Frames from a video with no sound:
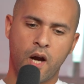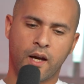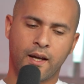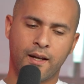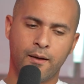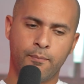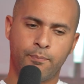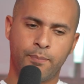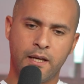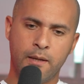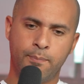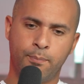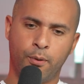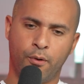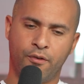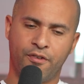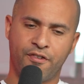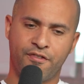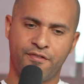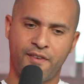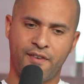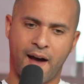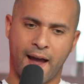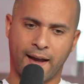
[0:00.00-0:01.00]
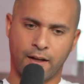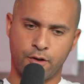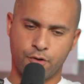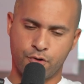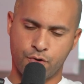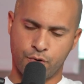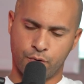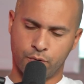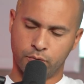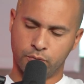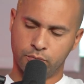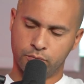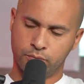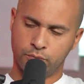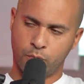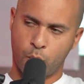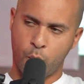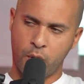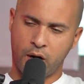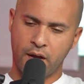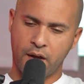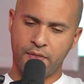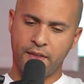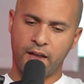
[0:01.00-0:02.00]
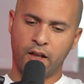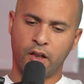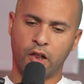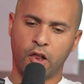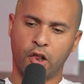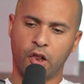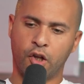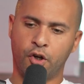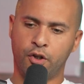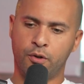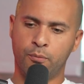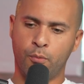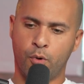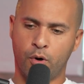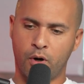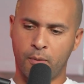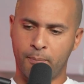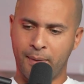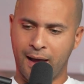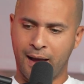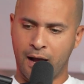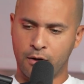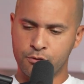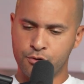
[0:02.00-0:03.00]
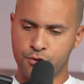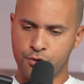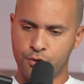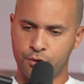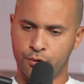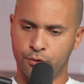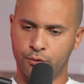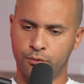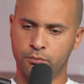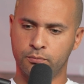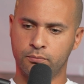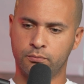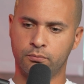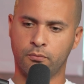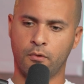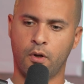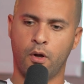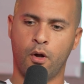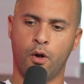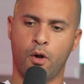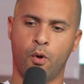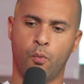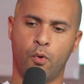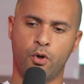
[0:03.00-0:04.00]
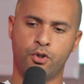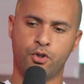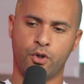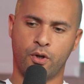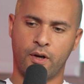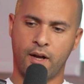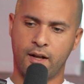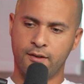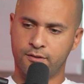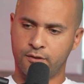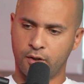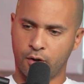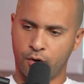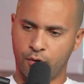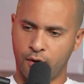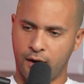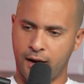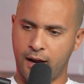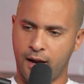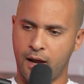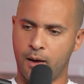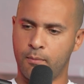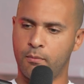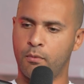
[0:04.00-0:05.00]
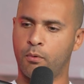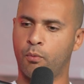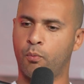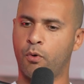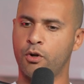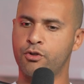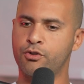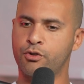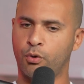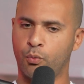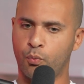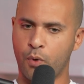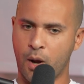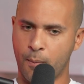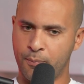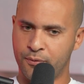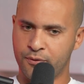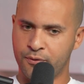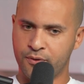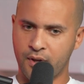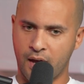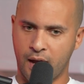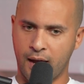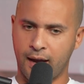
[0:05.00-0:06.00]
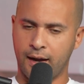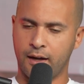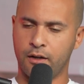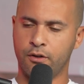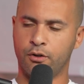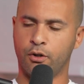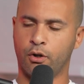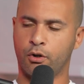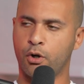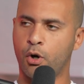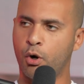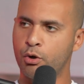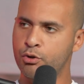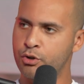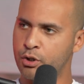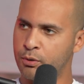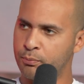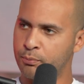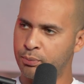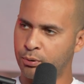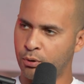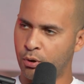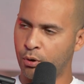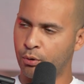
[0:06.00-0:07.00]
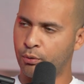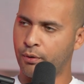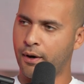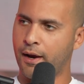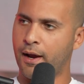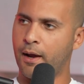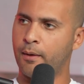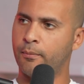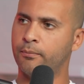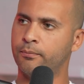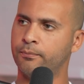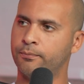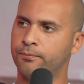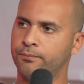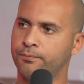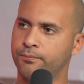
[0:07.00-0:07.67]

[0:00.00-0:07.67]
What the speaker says: can people find you? Where can they learn more about you? What's your Instagram? What's your website, your coaching program?